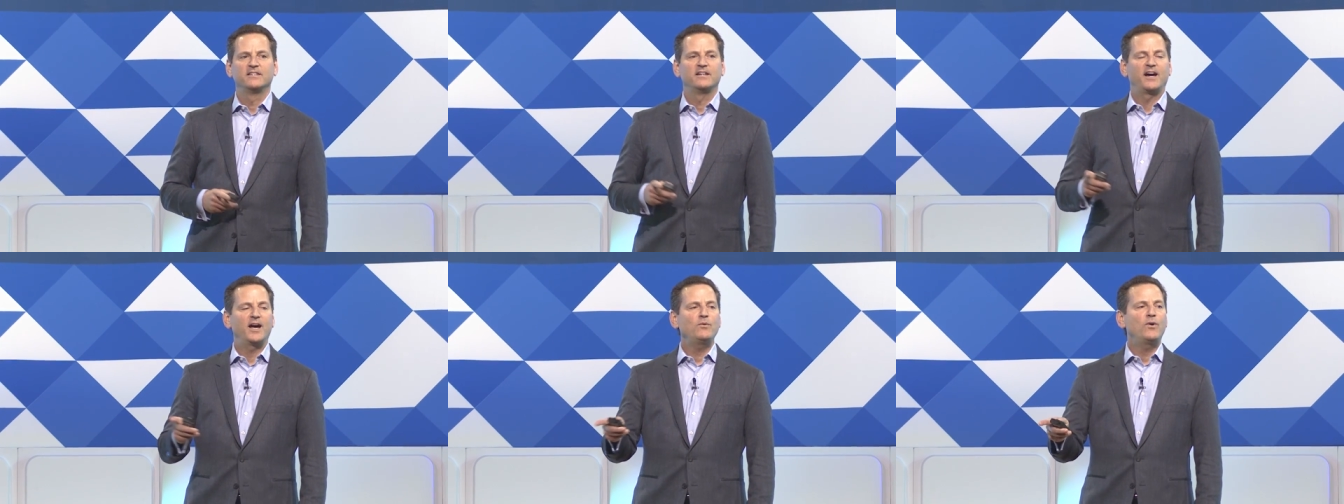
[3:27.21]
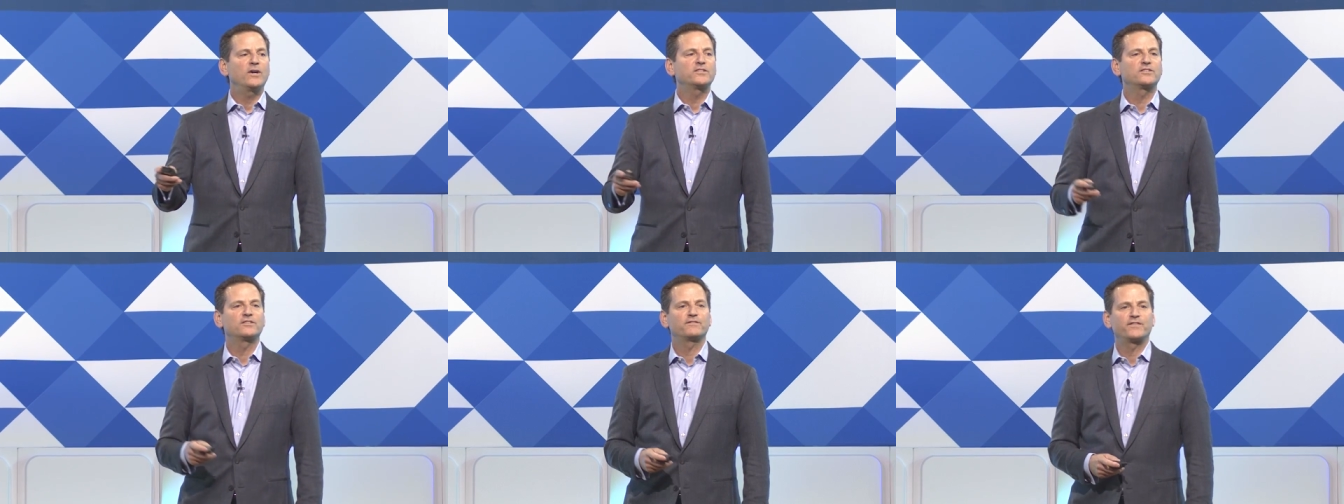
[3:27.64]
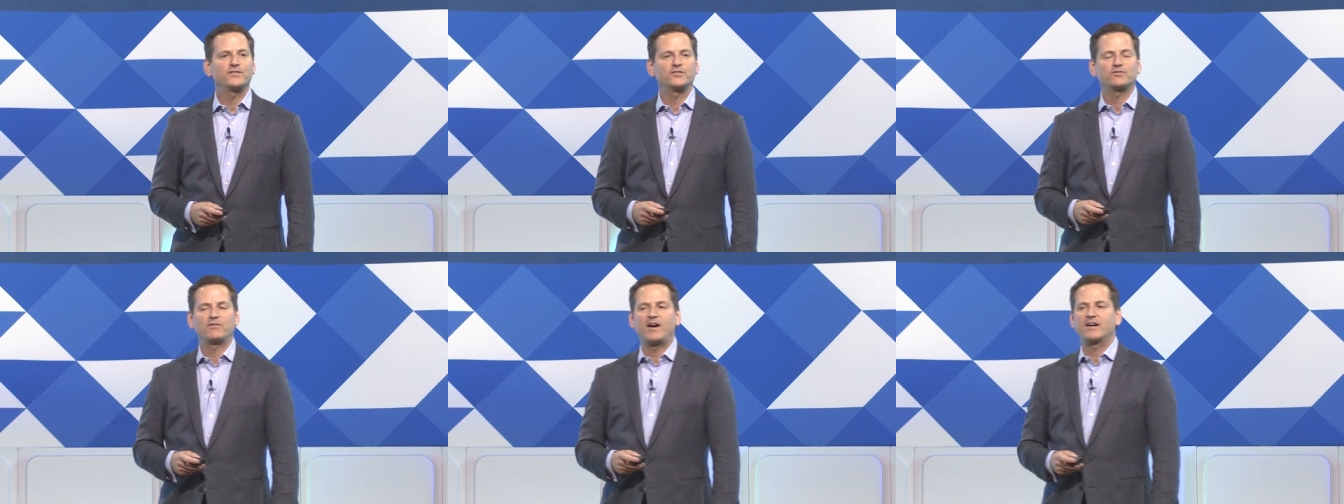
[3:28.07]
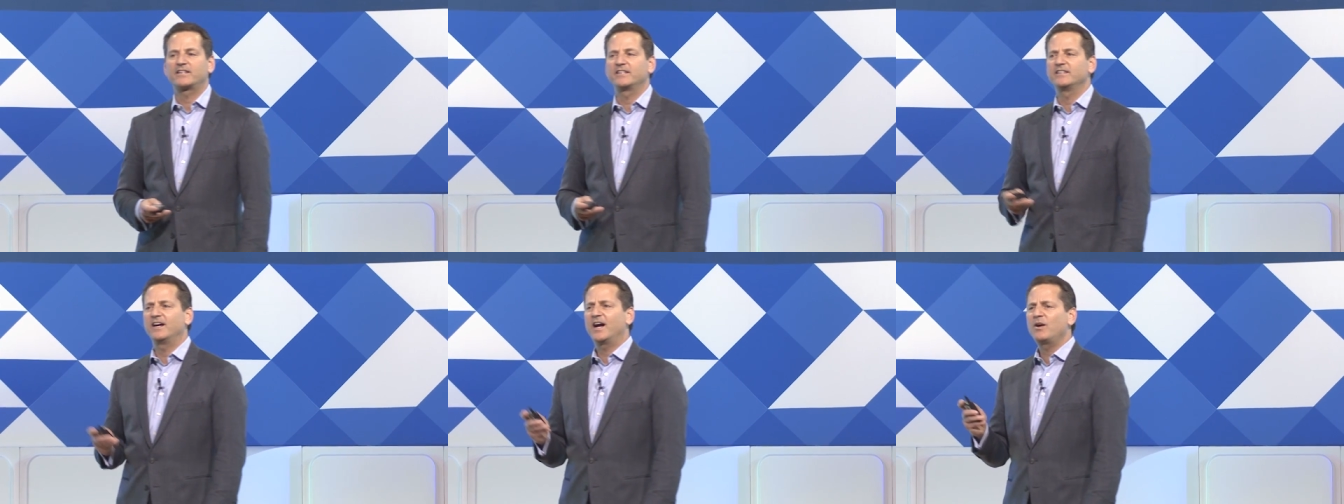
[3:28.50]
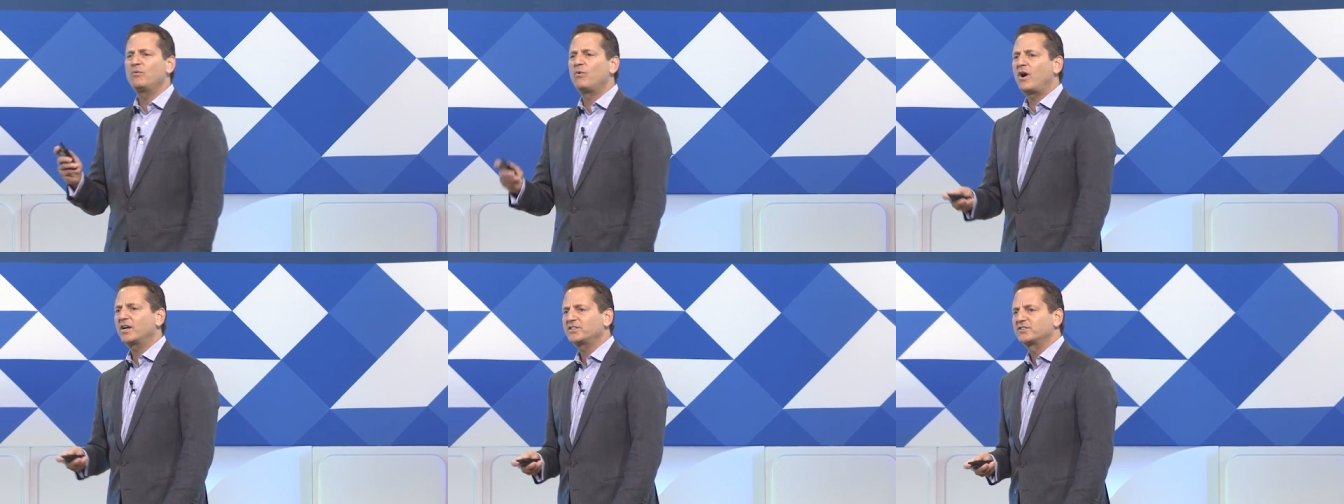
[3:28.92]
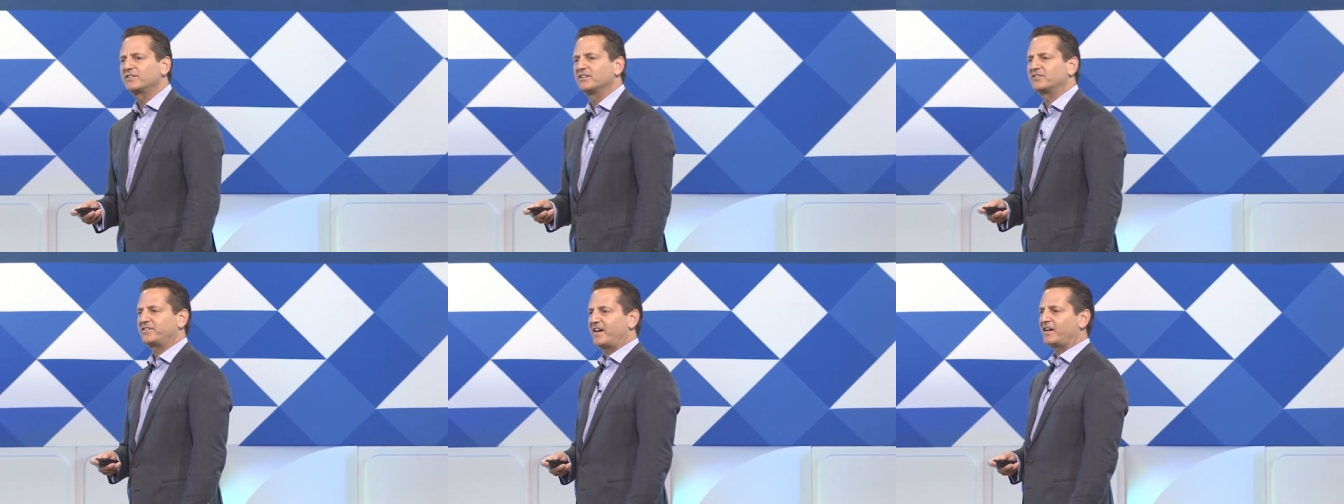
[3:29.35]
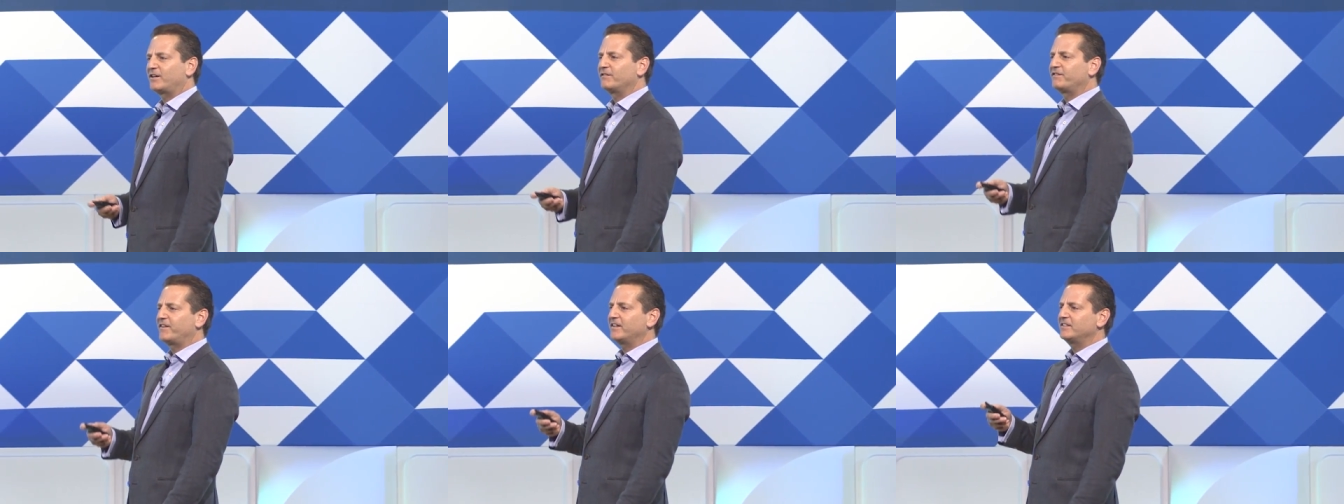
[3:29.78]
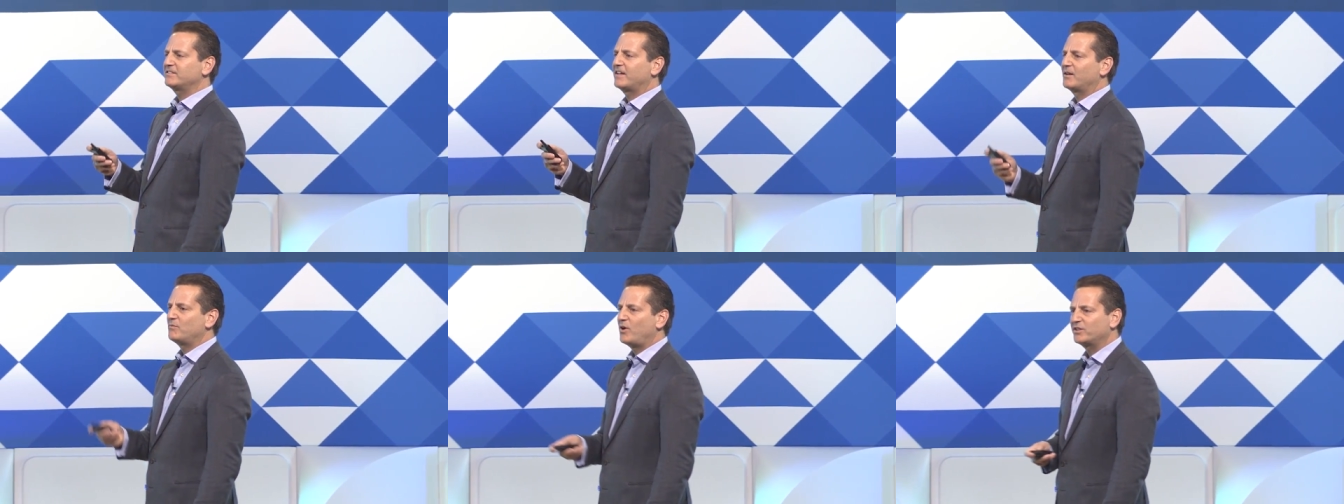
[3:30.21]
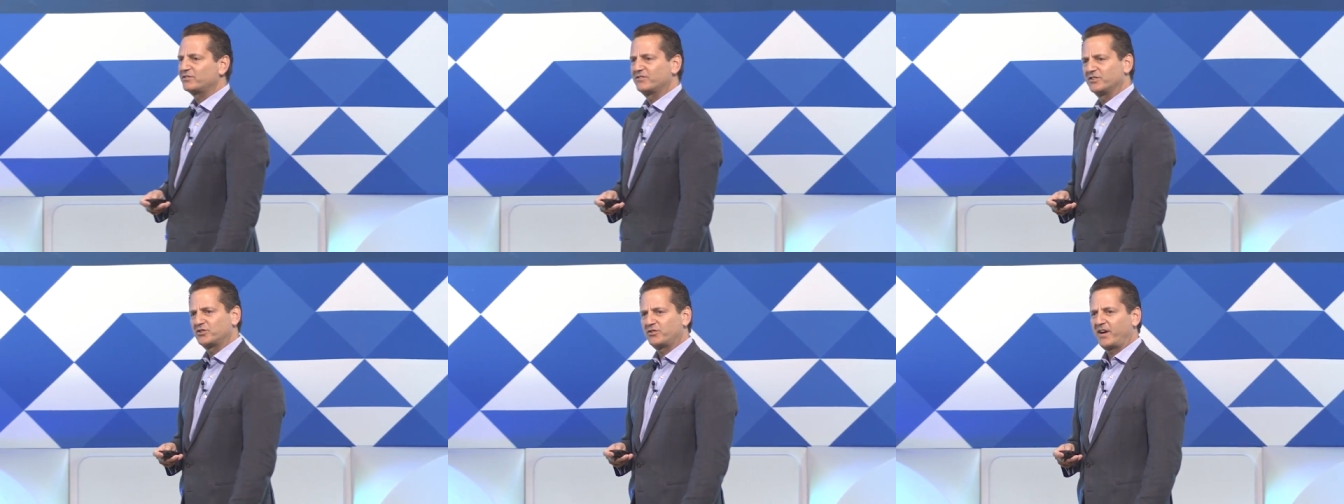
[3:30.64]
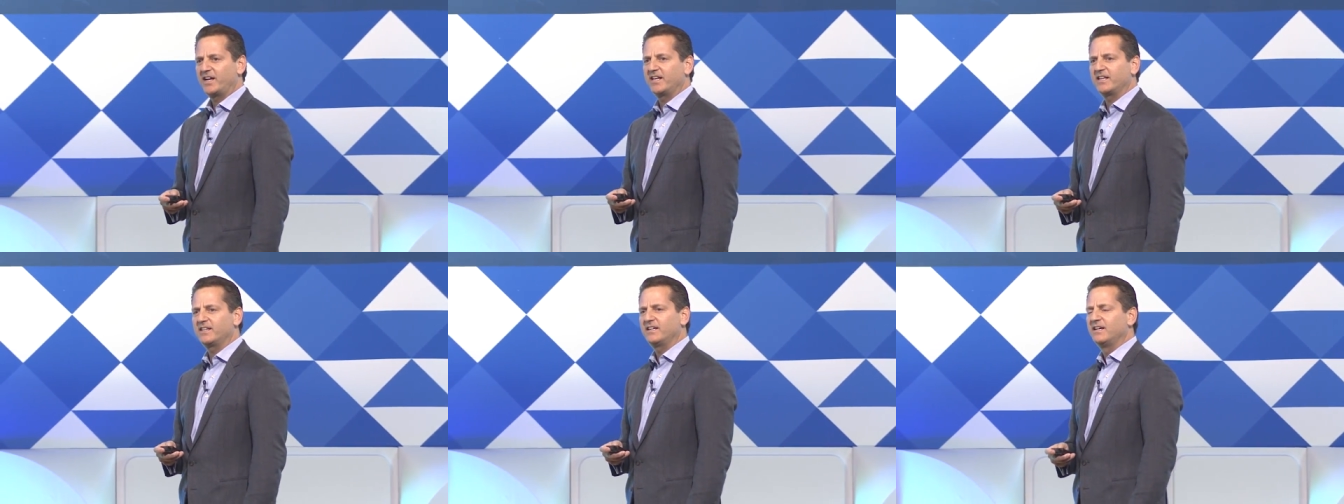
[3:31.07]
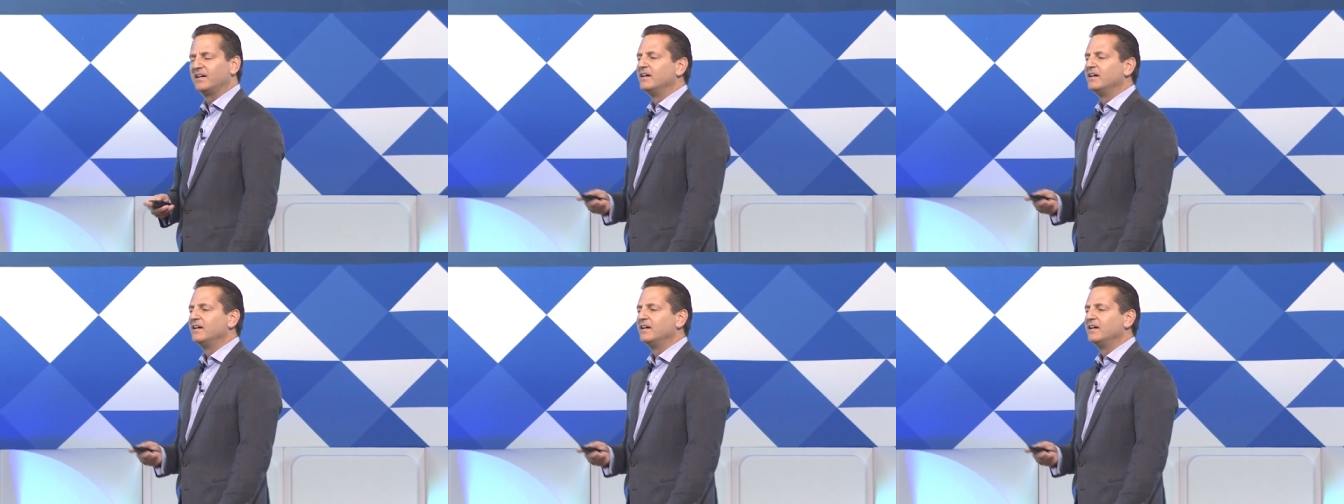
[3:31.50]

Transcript: I watched the first Rocky. I watched the sacrifice. I watched the training.